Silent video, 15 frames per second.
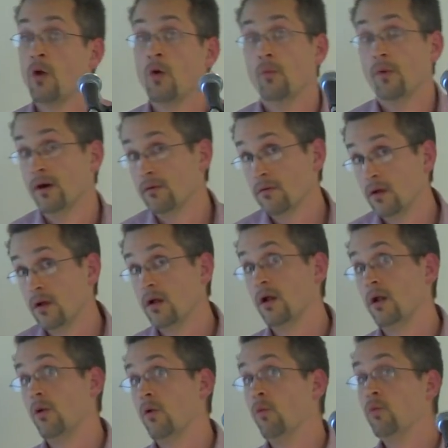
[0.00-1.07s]
Well,
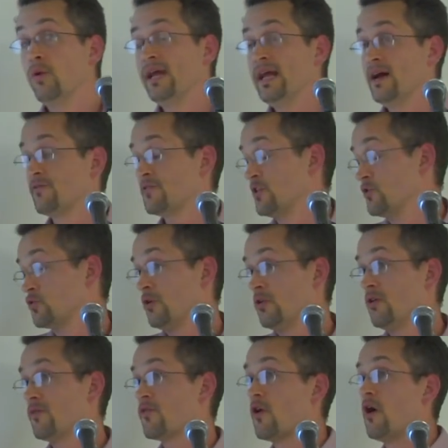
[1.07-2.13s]
we have control
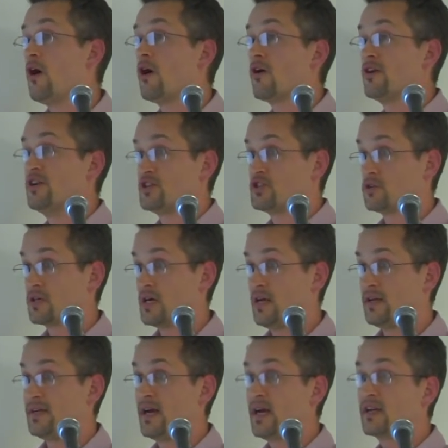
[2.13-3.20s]
over our initial
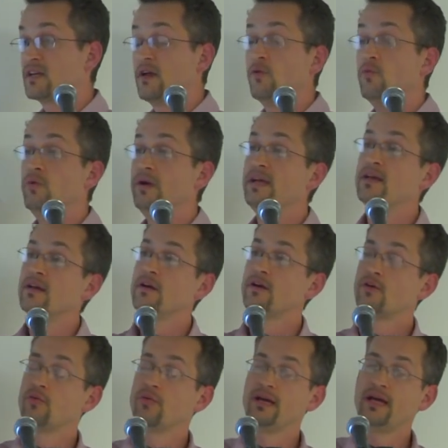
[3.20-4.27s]
contact, and we can
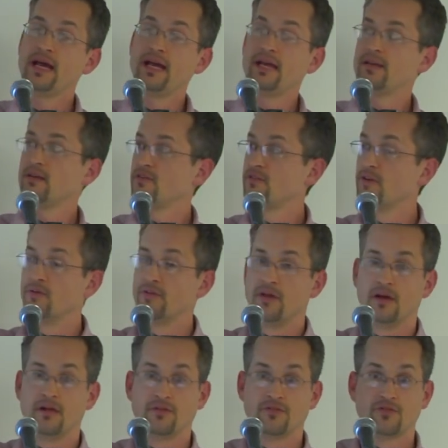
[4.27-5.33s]
create so
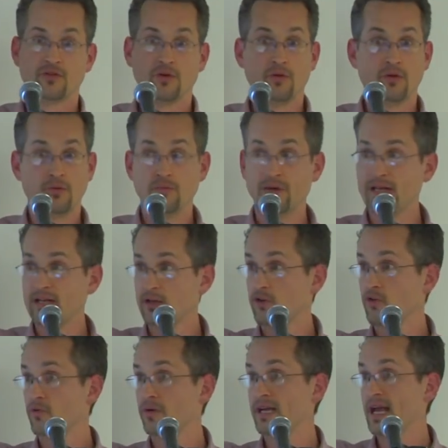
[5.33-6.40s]
the so and we can
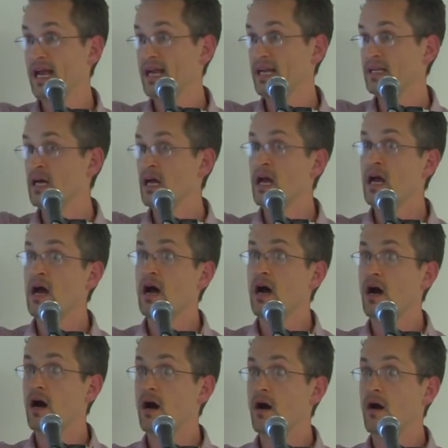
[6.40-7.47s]
create
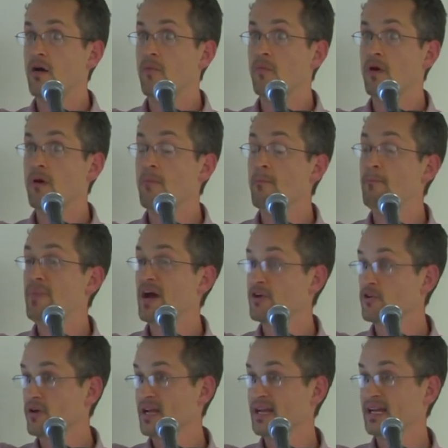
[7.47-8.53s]
um,
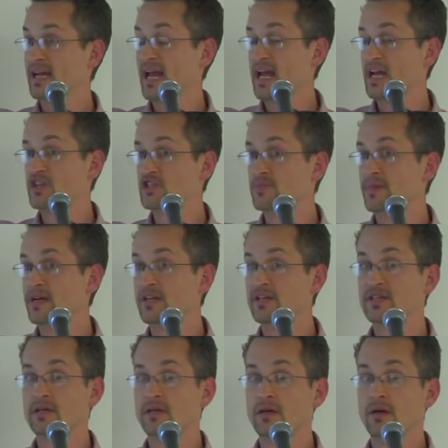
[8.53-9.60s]
better engagement